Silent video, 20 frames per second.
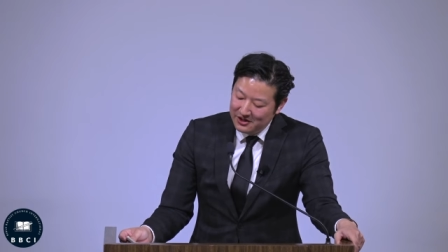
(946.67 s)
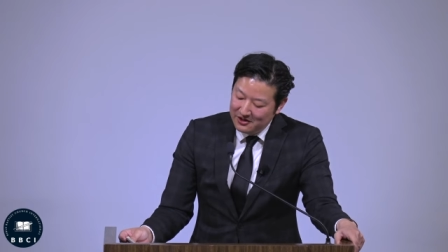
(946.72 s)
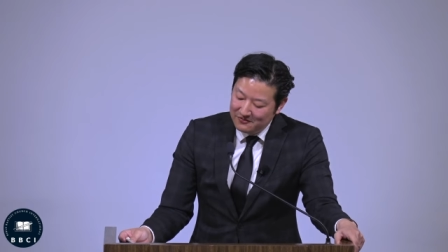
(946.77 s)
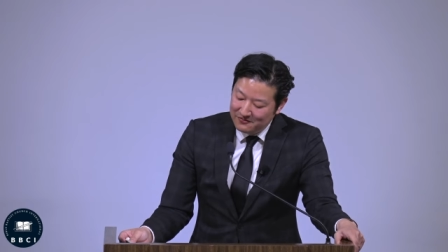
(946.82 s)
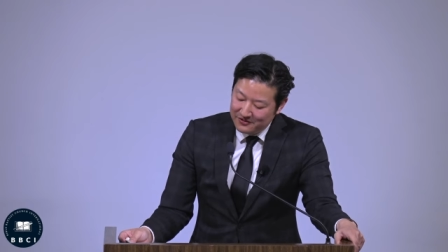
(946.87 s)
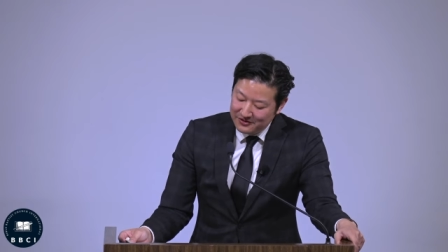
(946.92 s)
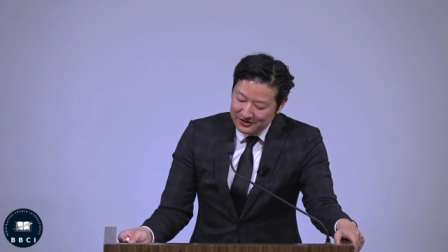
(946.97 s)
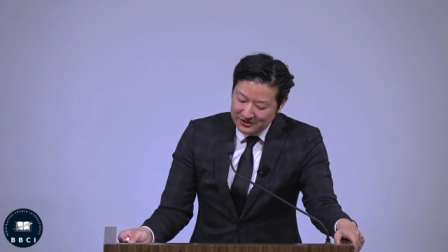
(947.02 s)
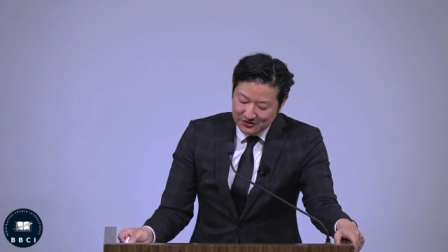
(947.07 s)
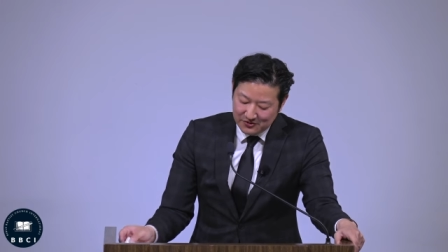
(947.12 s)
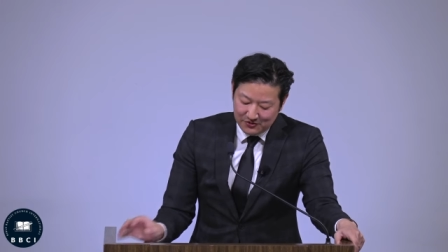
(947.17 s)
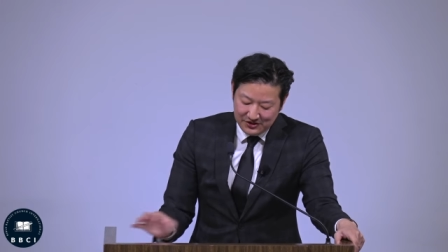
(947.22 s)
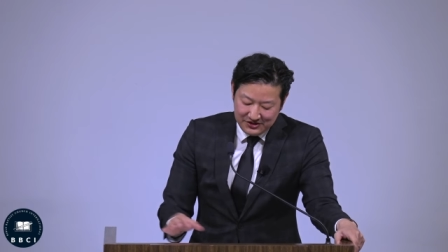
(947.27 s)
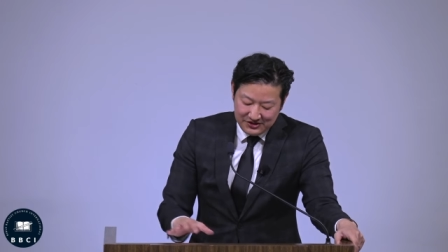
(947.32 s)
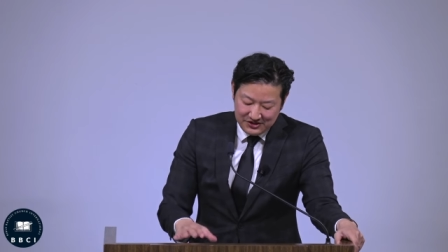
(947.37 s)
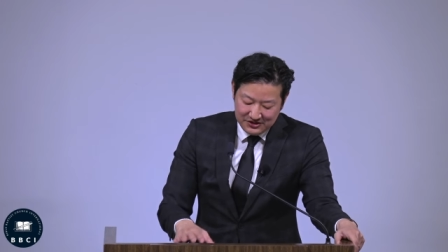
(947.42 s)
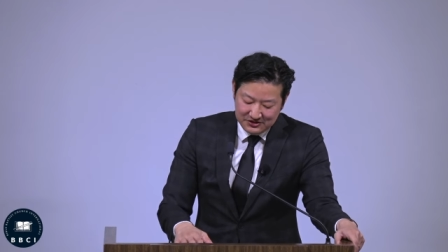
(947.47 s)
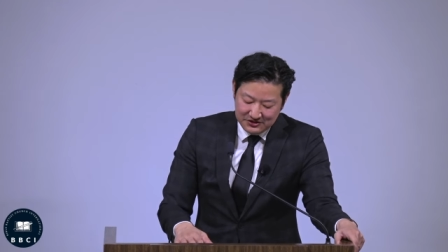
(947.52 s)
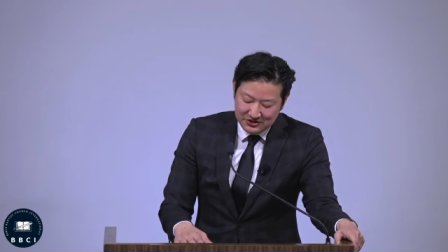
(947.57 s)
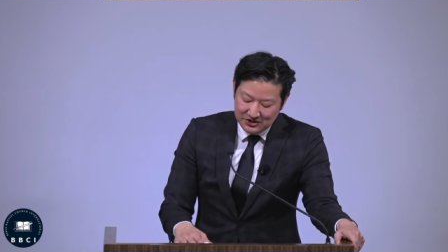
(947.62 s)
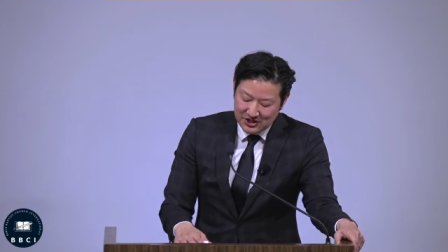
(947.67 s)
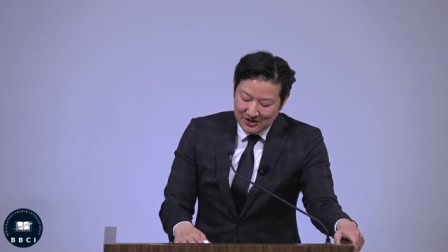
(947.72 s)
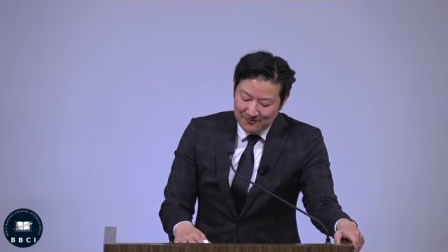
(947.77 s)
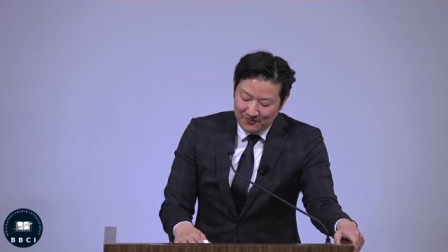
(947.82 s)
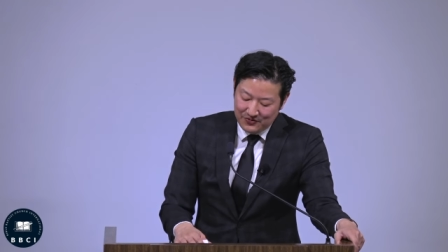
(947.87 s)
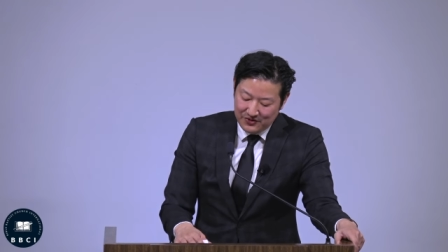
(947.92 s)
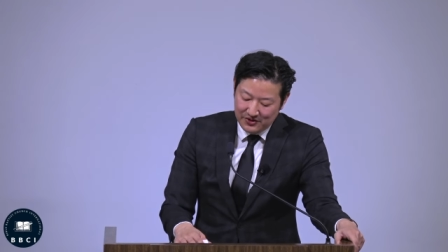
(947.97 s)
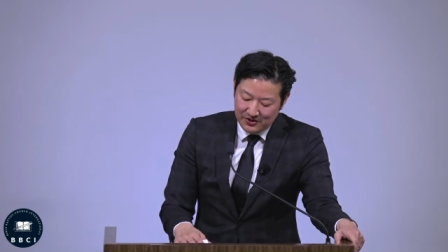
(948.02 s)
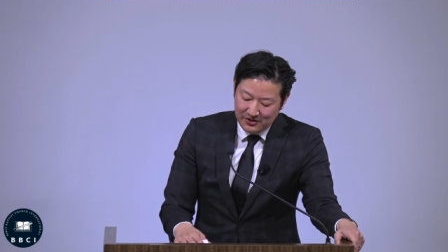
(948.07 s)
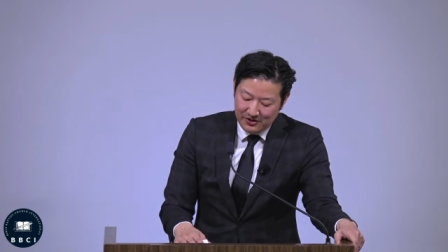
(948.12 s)
1 Corinthians
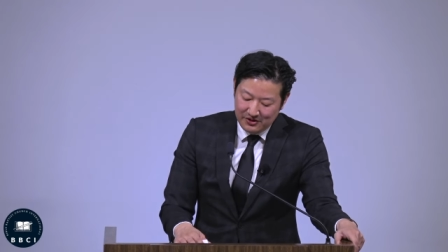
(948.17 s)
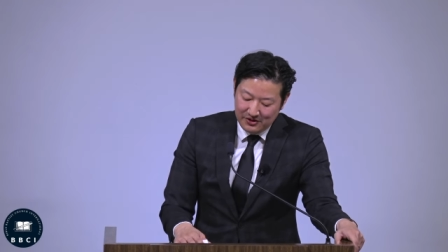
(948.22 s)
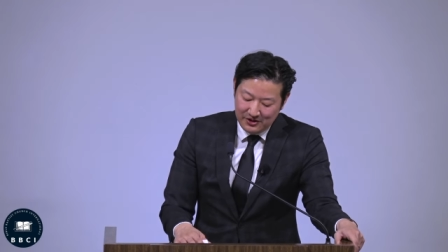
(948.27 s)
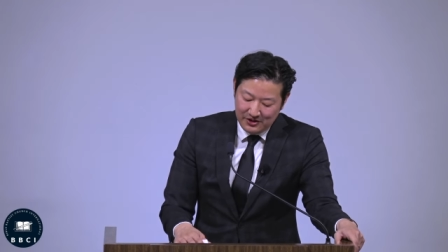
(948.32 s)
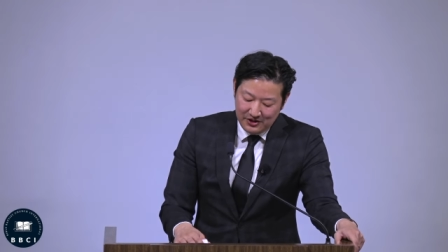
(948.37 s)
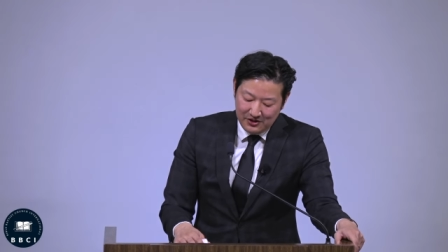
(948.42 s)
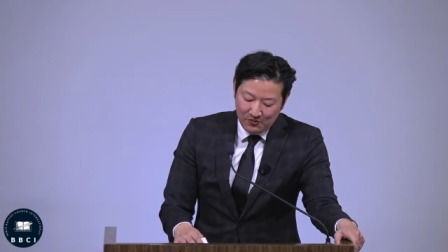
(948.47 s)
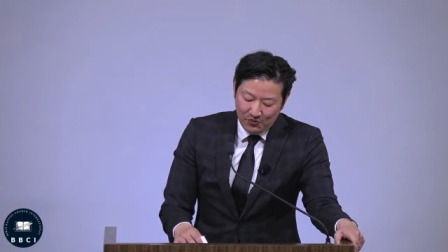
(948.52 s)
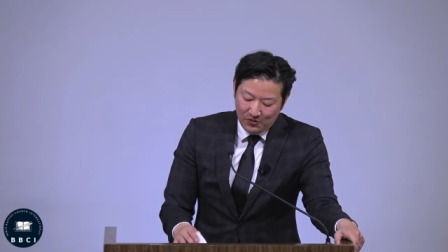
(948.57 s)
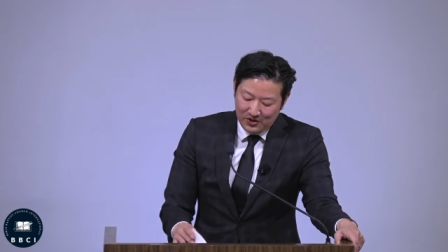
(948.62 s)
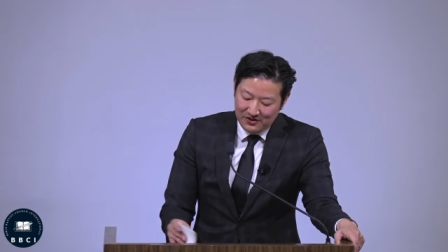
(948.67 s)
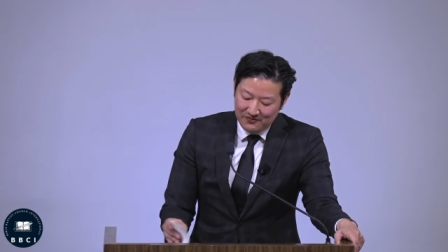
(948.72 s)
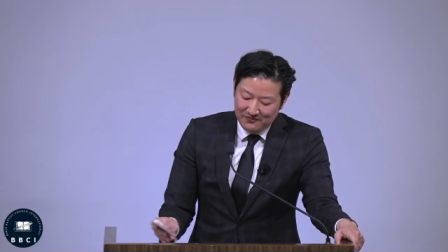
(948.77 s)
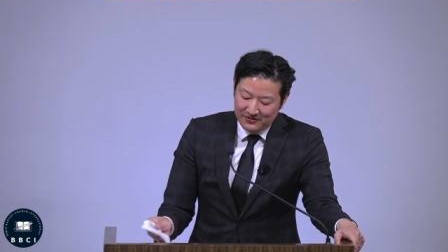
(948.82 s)
chapter 1,